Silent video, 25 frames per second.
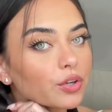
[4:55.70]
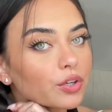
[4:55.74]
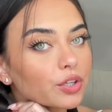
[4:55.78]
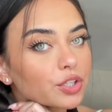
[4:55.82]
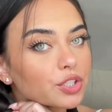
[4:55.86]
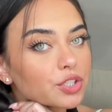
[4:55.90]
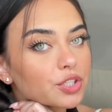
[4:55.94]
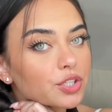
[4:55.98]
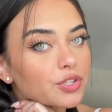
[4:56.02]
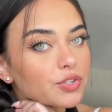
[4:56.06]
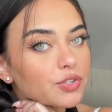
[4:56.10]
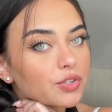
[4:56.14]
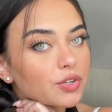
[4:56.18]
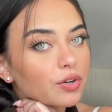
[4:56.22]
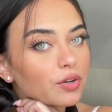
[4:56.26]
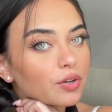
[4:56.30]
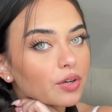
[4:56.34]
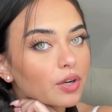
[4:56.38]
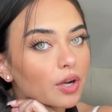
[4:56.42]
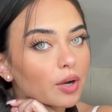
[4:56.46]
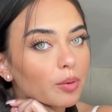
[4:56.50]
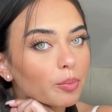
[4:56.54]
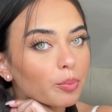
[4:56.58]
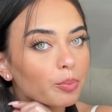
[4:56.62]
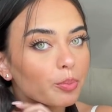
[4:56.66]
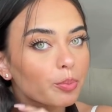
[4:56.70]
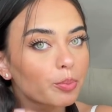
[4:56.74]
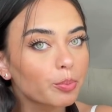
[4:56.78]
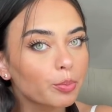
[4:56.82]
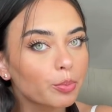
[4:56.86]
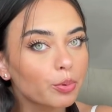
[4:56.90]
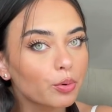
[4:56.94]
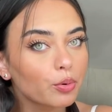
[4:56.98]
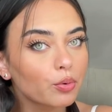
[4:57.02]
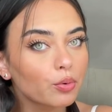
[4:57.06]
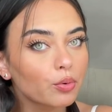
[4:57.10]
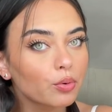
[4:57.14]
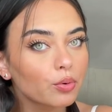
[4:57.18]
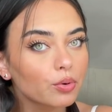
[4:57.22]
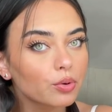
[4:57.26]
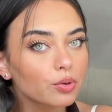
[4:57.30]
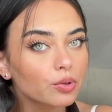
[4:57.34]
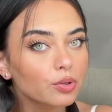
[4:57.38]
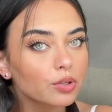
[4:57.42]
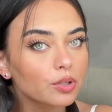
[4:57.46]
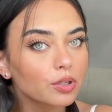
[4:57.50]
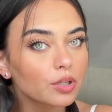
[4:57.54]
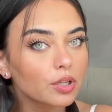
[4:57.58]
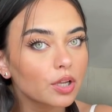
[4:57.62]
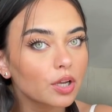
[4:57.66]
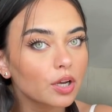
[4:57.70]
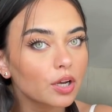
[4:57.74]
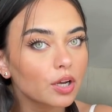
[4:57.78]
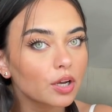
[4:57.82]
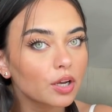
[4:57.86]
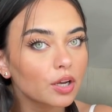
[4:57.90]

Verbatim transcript: you're just gonna pull